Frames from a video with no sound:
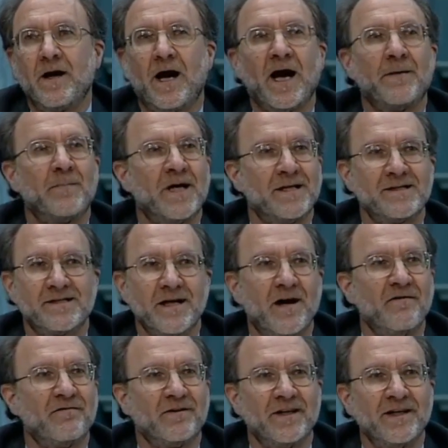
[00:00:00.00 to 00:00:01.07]
I
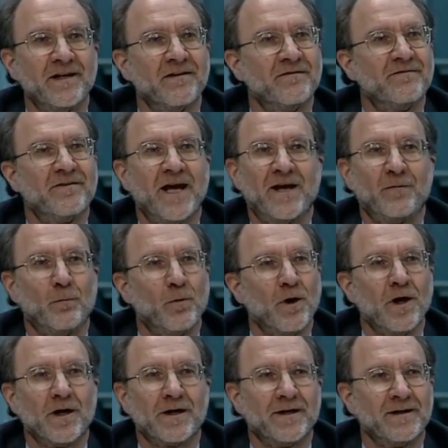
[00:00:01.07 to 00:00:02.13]
myself live and
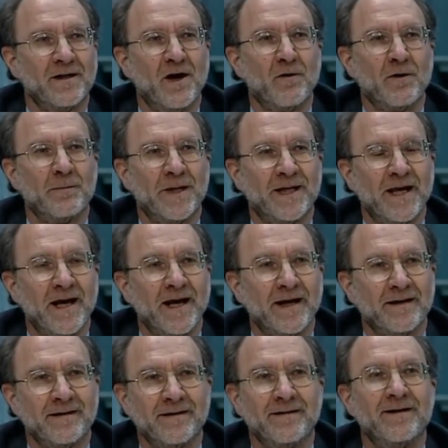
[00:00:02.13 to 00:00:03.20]
work in Lower
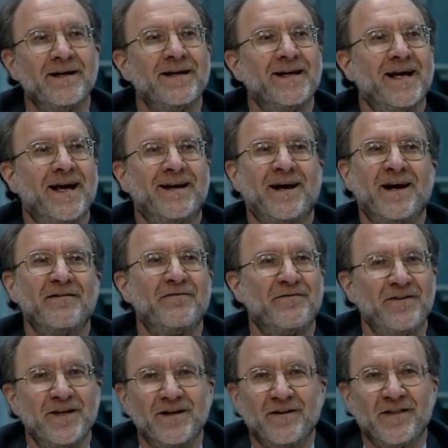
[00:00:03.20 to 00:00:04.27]
Manhattan, and I
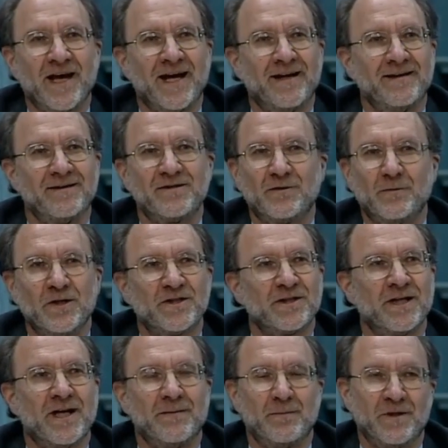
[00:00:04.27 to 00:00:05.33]
feel that
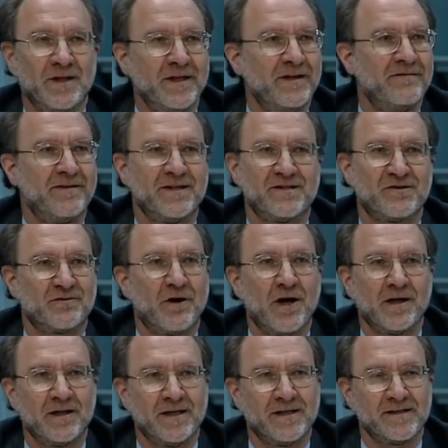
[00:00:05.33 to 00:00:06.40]
intuition, I believe, as
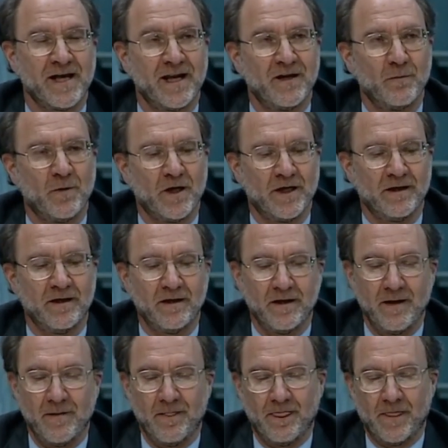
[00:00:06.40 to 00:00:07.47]
strongly as anyone.
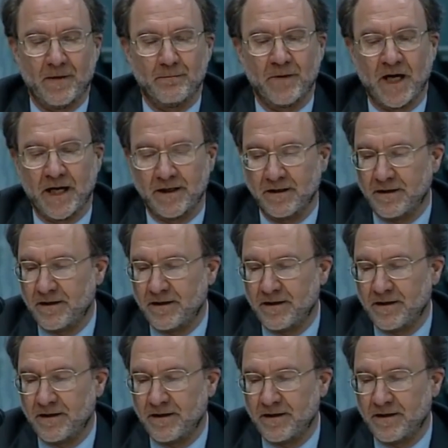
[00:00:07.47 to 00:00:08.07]
But